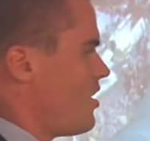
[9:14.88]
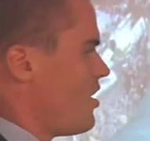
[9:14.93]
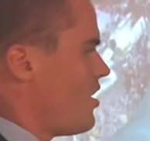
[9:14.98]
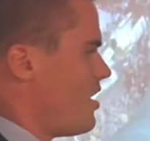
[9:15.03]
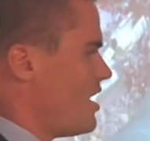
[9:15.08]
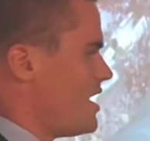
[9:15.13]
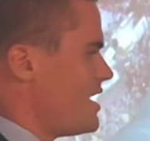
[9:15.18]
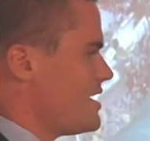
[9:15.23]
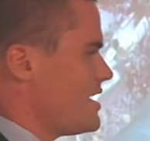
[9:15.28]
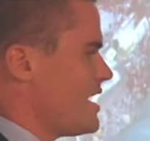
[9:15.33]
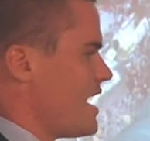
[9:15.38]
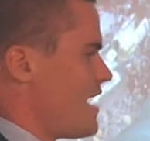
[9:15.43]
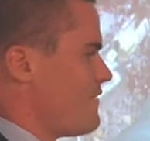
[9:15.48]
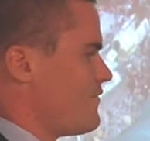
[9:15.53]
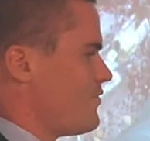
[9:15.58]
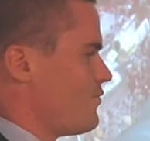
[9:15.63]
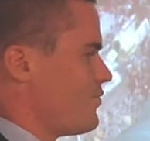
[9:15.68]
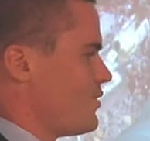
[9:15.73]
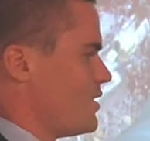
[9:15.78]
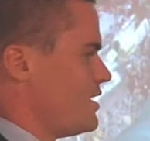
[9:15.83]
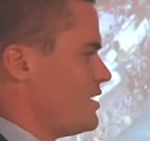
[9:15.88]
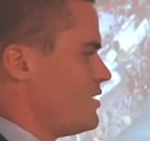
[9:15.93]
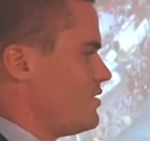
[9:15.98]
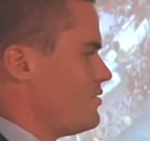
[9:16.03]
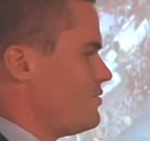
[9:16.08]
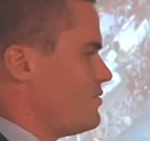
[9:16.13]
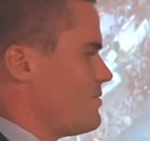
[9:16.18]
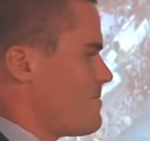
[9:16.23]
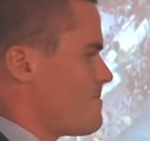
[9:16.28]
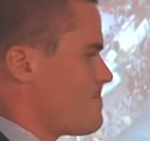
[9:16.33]
I have a
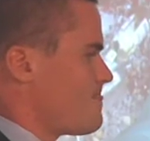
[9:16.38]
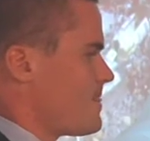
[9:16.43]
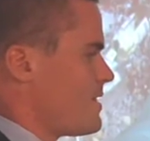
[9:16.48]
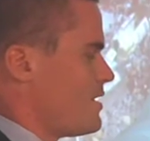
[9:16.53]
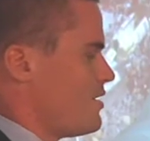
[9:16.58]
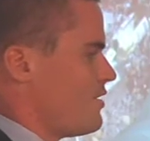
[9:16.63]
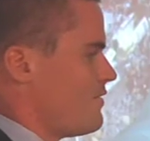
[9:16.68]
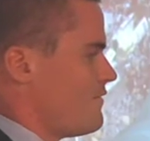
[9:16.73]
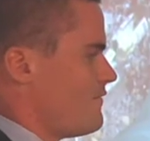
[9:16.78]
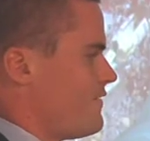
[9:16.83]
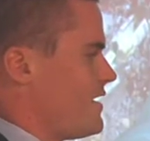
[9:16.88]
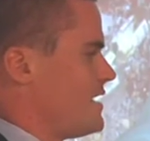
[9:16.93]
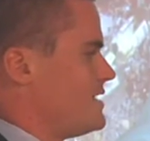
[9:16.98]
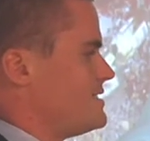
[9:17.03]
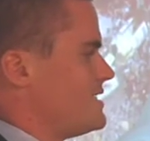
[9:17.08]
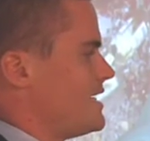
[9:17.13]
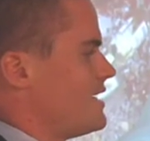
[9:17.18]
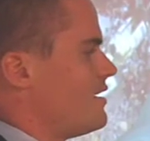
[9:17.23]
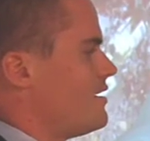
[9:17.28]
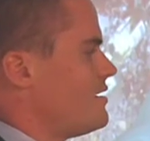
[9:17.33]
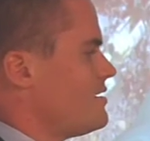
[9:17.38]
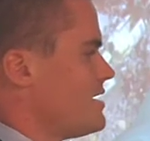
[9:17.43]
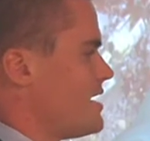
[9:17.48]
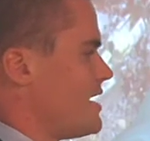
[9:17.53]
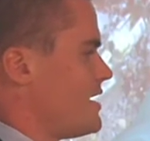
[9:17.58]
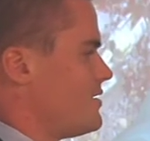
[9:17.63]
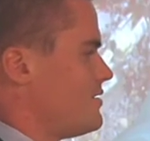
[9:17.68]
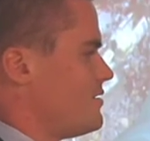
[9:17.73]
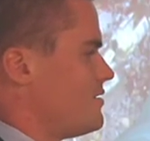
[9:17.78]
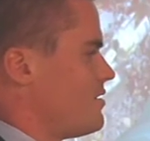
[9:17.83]
real, you know, vendetta,
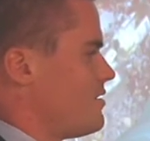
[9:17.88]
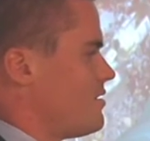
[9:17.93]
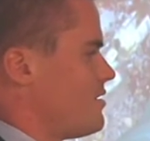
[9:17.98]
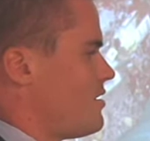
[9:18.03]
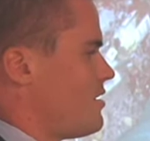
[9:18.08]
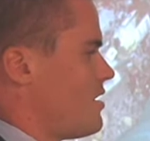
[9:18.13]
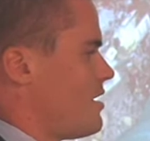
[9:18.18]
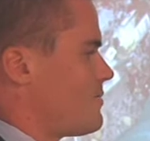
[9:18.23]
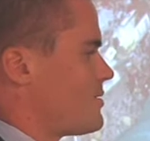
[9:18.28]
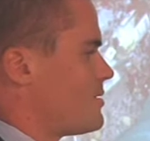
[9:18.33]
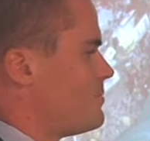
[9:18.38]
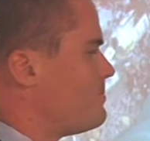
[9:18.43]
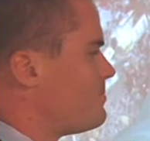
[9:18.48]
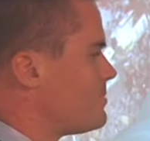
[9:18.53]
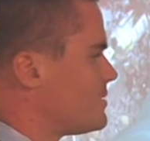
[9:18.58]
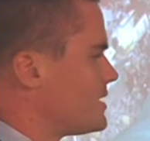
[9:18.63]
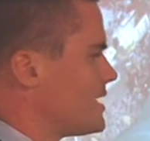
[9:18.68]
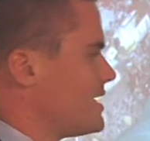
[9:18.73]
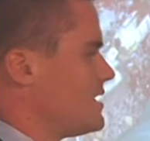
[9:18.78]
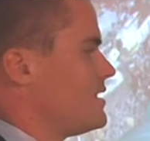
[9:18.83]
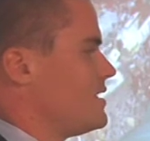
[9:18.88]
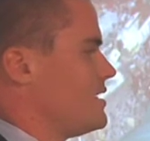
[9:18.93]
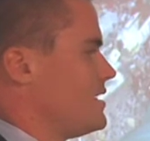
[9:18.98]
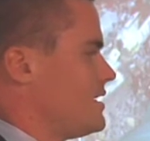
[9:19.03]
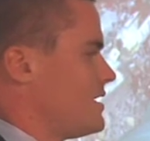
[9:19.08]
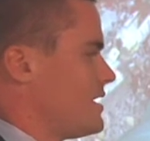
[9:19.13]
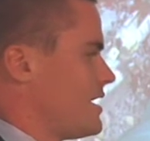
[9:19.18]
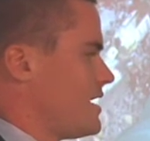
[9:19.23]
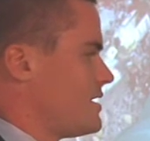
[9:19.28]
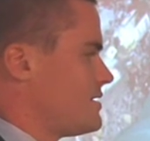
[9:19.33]
and I'm completely
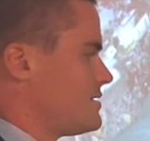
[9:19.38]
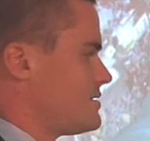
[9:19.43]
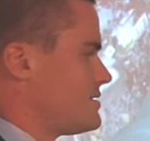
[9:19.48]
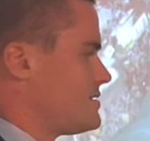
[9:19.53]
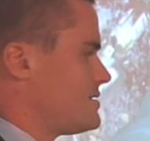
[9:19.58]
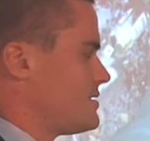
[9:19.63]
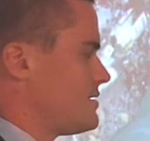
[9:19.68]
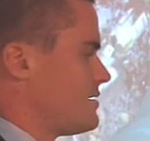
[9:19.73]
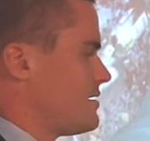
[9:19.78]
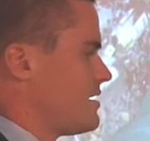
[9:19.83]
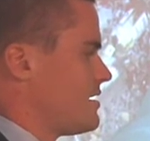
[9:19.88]
against